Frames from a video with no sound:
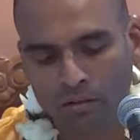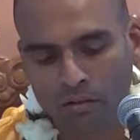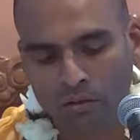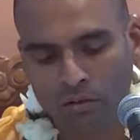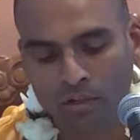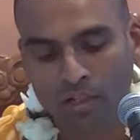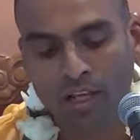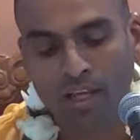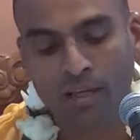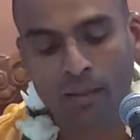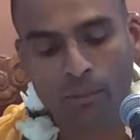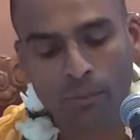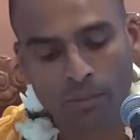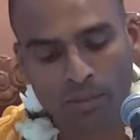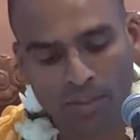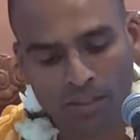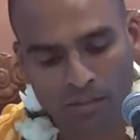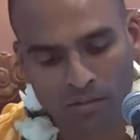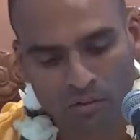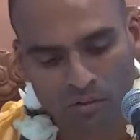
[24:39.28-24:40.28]
create
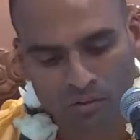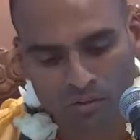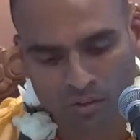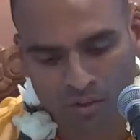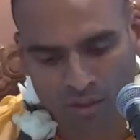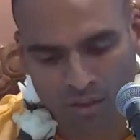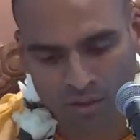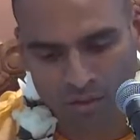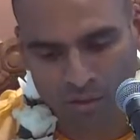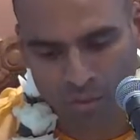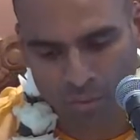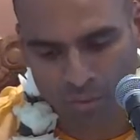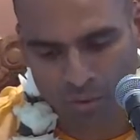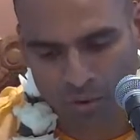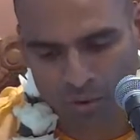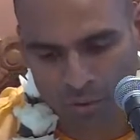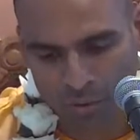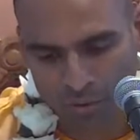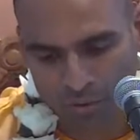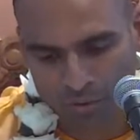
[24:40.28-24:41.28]
peace in the
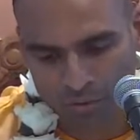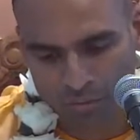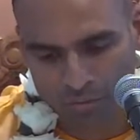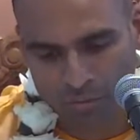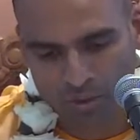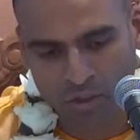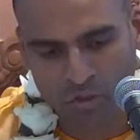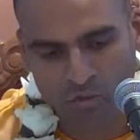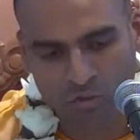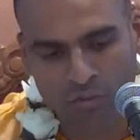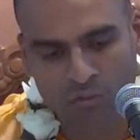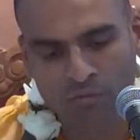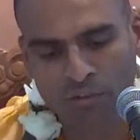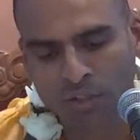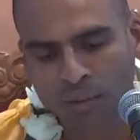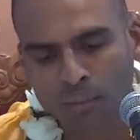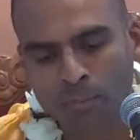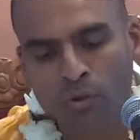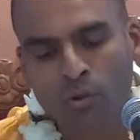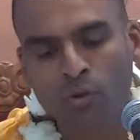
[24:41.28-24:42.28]
world because of
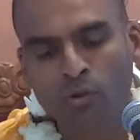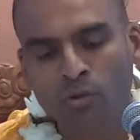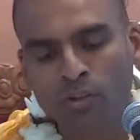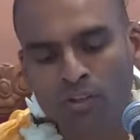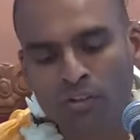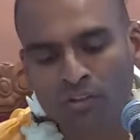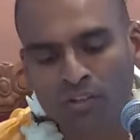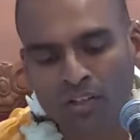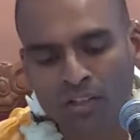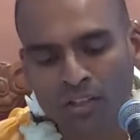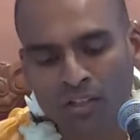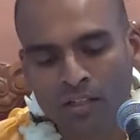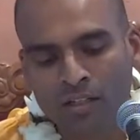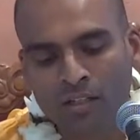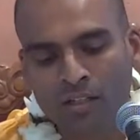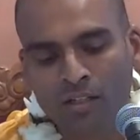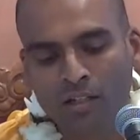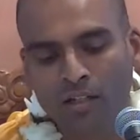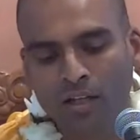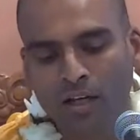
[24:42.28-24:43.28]
their purity
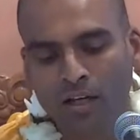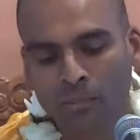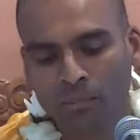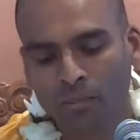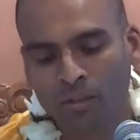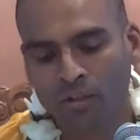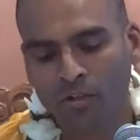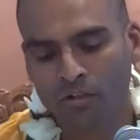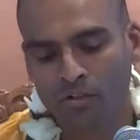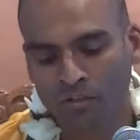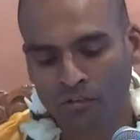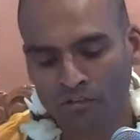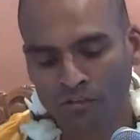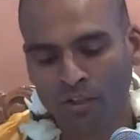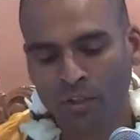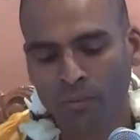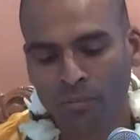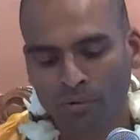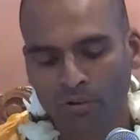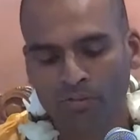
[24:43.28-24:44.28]
and because of
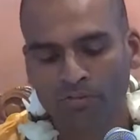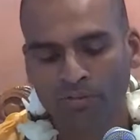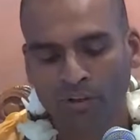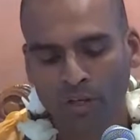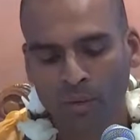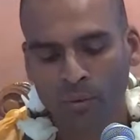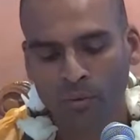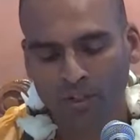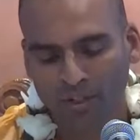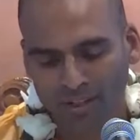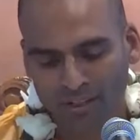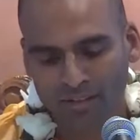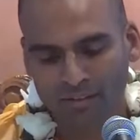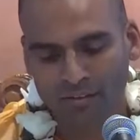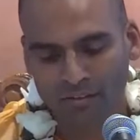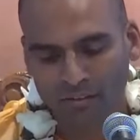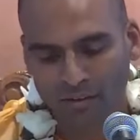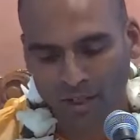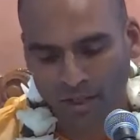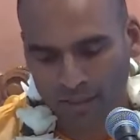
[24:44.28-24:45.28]
their profound
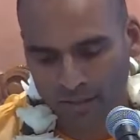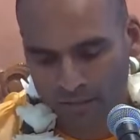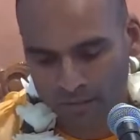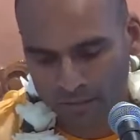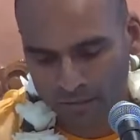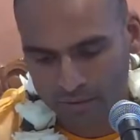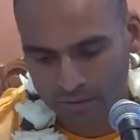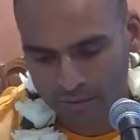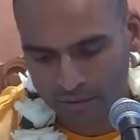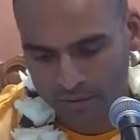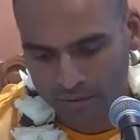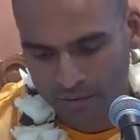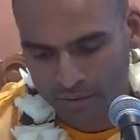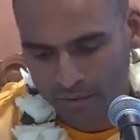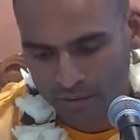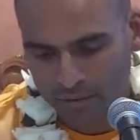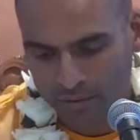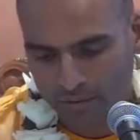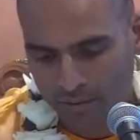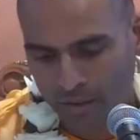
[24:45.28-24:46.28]
insight,
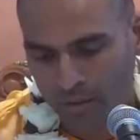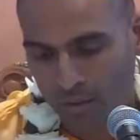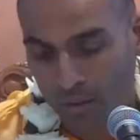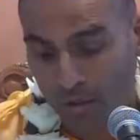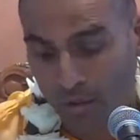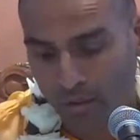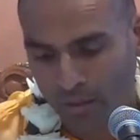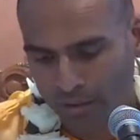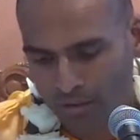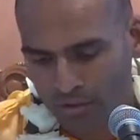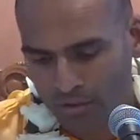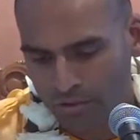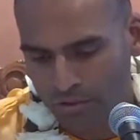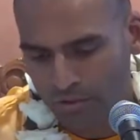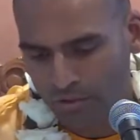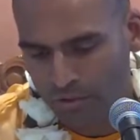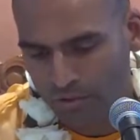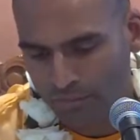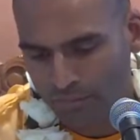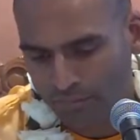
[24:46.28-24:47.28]
their
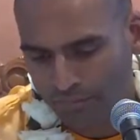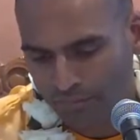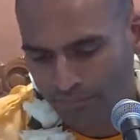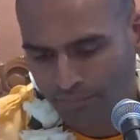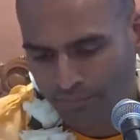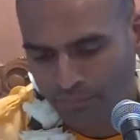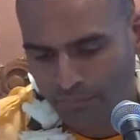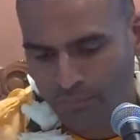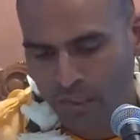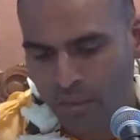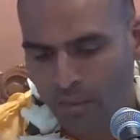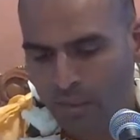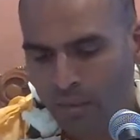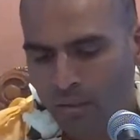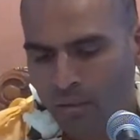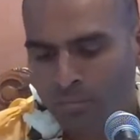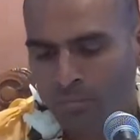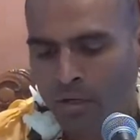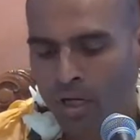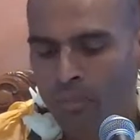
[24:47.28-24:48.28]
knowledge.
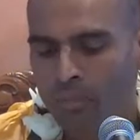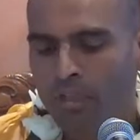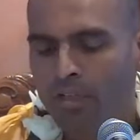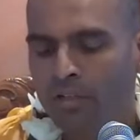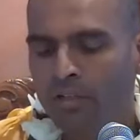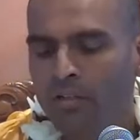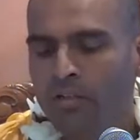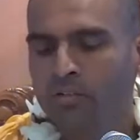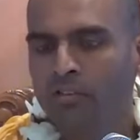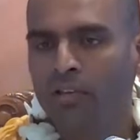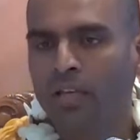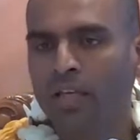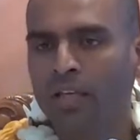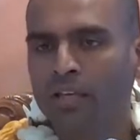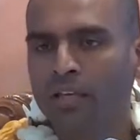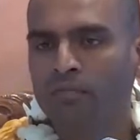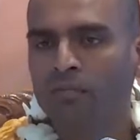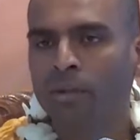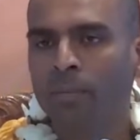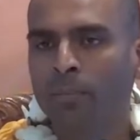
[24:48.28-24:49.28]
Brahmanas, they
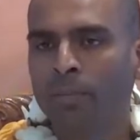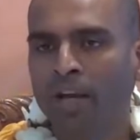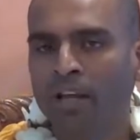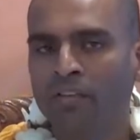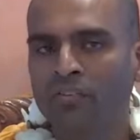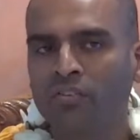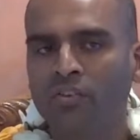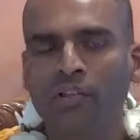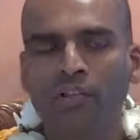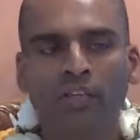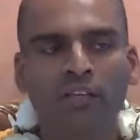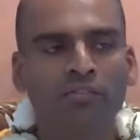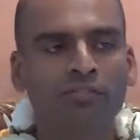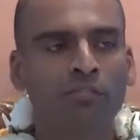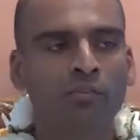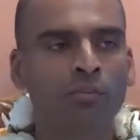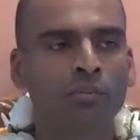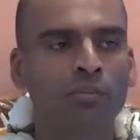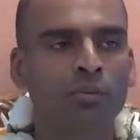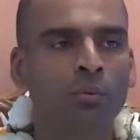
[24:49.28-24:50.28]
give the best
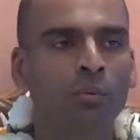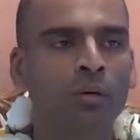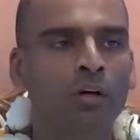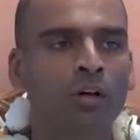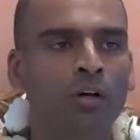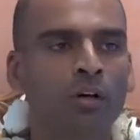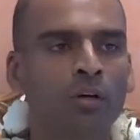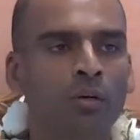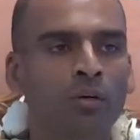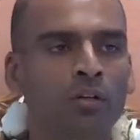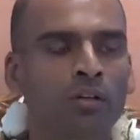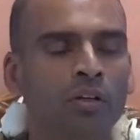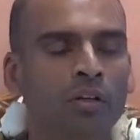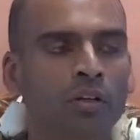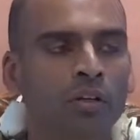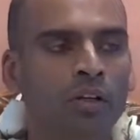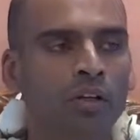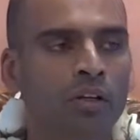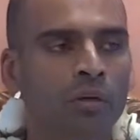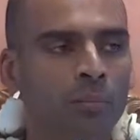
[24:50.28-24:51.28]
gift to the world
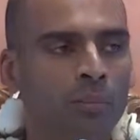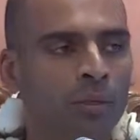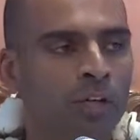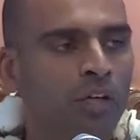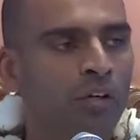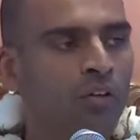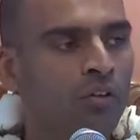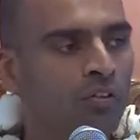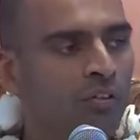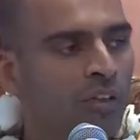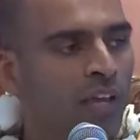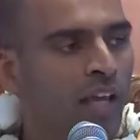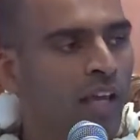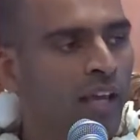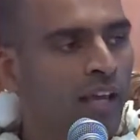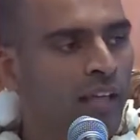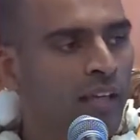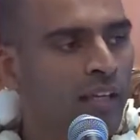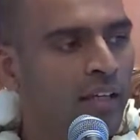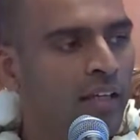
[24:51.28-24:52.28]
because
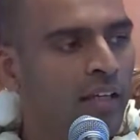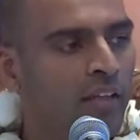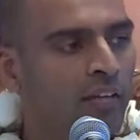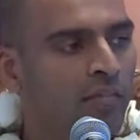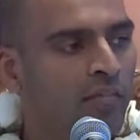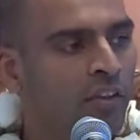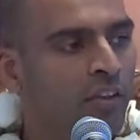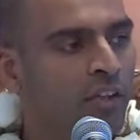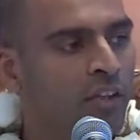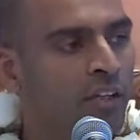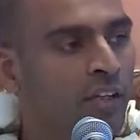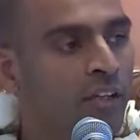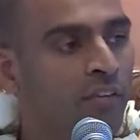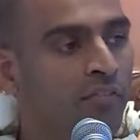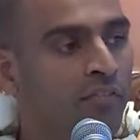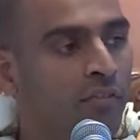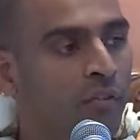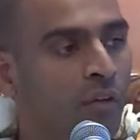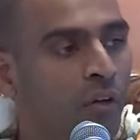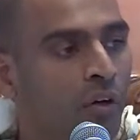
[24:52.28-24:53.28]
they give the
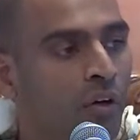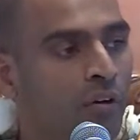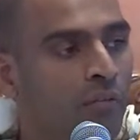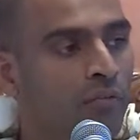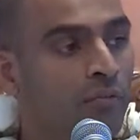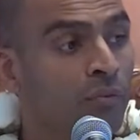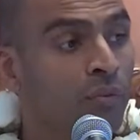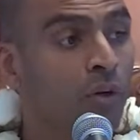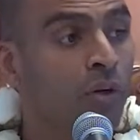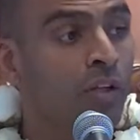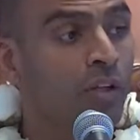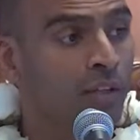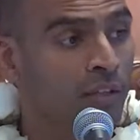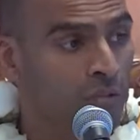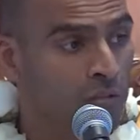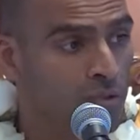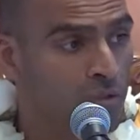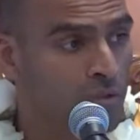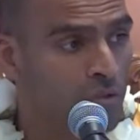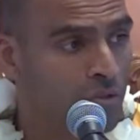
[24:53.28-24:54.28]
gift of
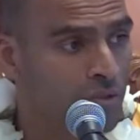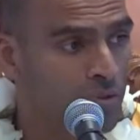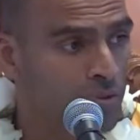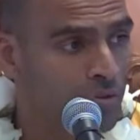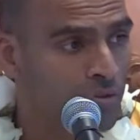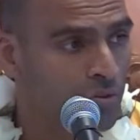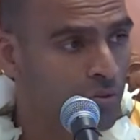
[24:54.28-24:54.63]
knowledge.